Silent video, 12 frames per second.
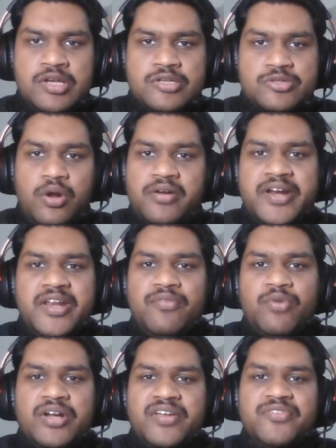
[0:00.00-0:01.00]
So already
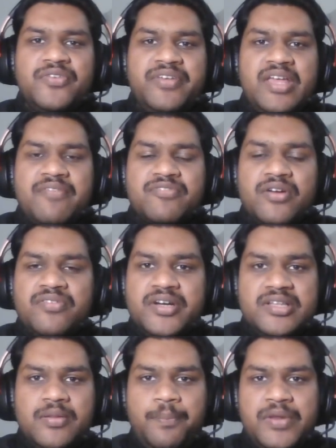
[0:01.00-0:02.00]
whatever we have covered
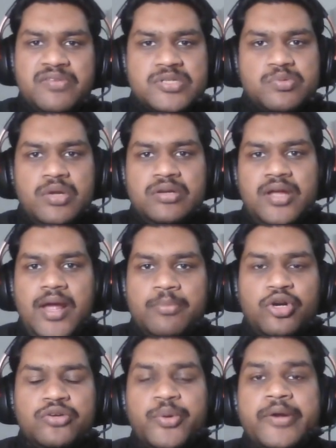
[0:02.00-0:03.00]
in the previous one, I'm
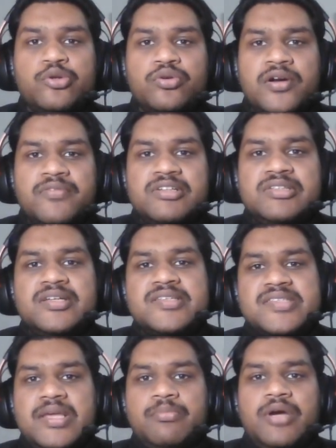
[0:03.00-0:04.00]
not going to cover the
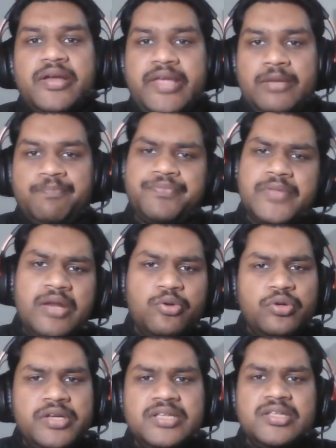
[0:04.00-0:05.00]
same again. And
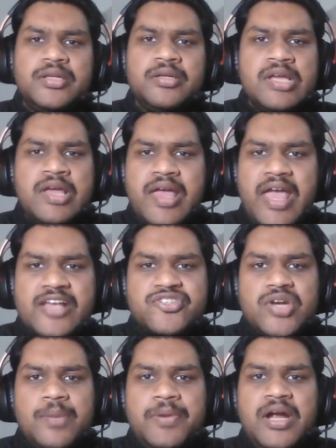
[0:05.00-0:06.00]
only the
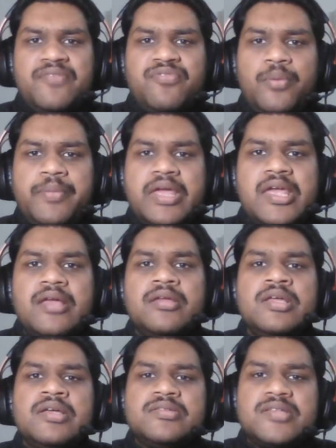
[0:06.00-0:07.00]
extra part for making
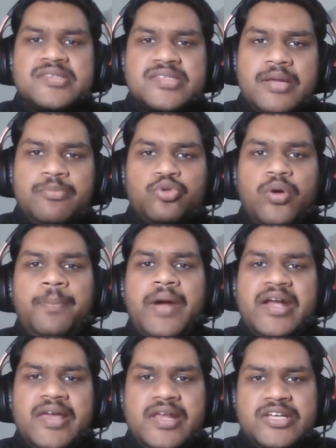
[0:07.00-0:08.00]
the same to a
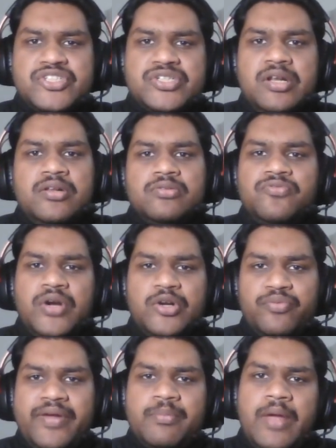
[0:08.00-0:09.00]
bidirectional
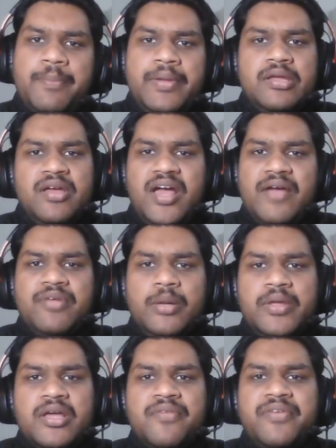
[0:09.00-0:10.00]
one-to-one mapping, I will
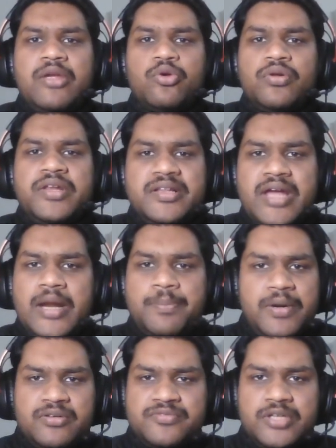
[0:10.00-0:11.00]
be covering only that
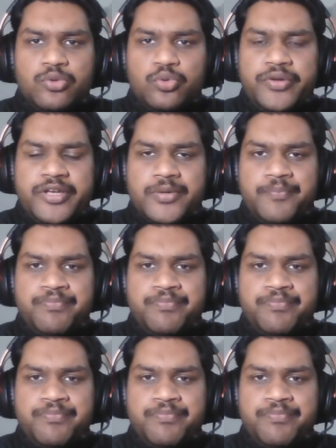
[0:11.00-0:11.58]
part of the code here.